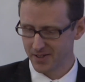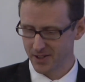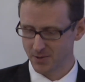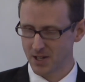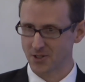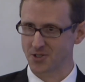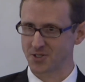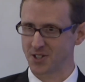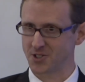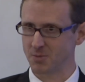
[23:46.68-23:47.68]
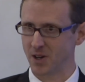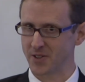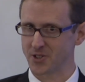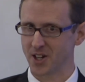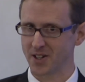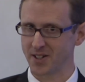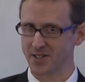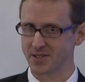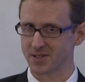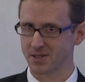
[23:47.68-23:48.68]
the objections are issued by the
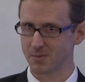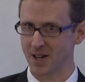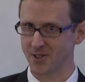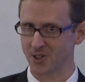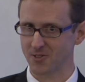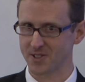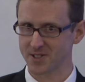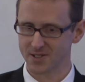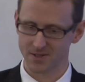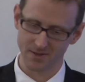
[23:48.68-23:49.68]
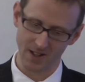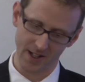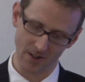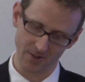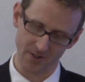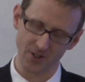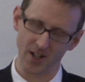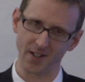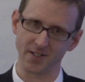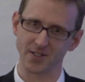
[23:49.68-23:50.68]
Chinese Patent Office, they go to the
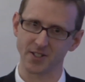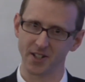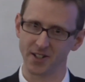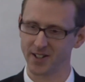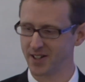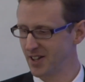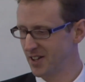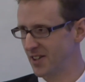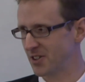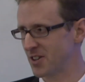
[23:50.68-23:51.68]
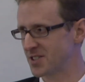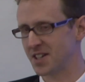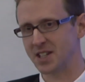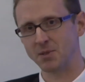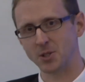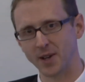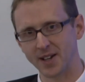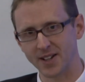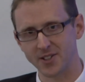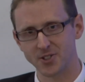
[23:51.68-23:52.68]
Chinese attorney, they translate them into
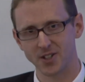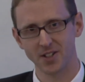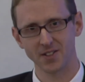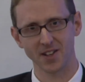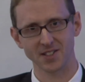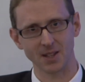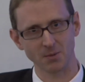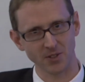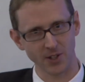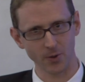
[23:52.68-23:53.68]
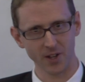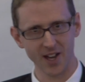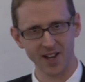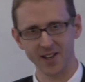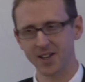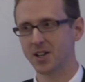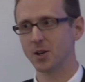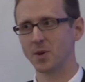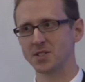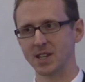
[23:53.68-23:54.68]
English, they send them to the UK,
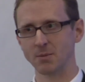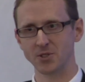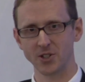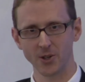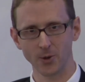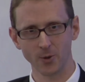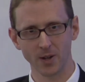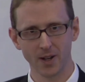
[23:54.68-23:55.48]
we send them to you.